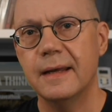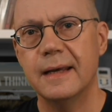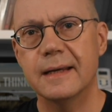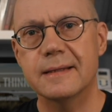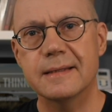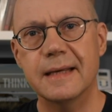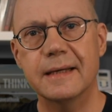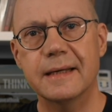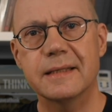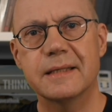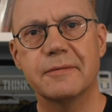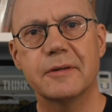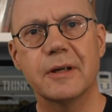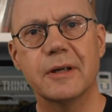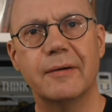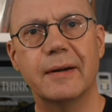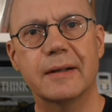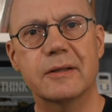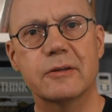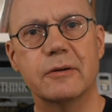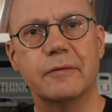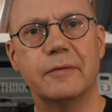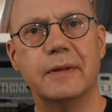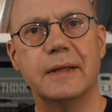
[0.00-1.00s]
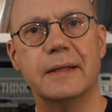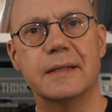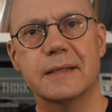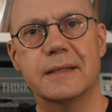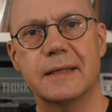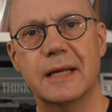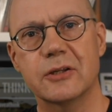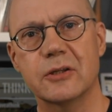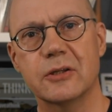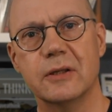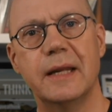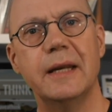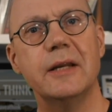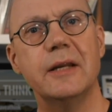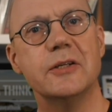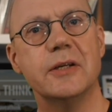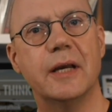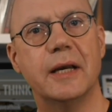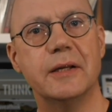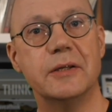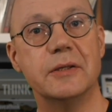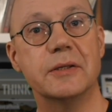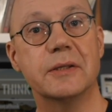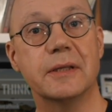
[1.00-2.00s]
Executive Director of the International
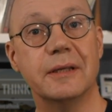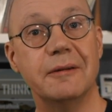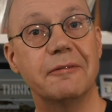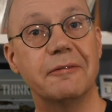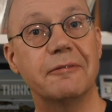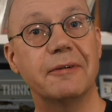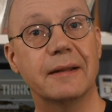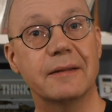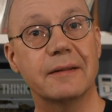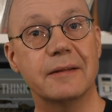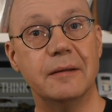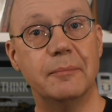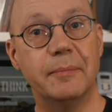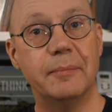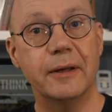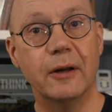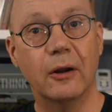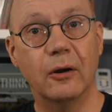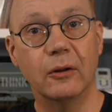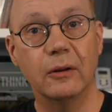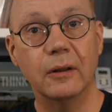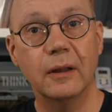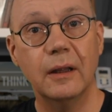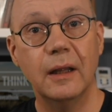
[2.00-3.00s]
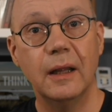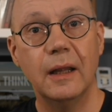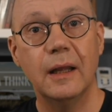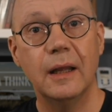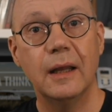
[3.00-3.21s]
Energy Agency, Fatih Birol,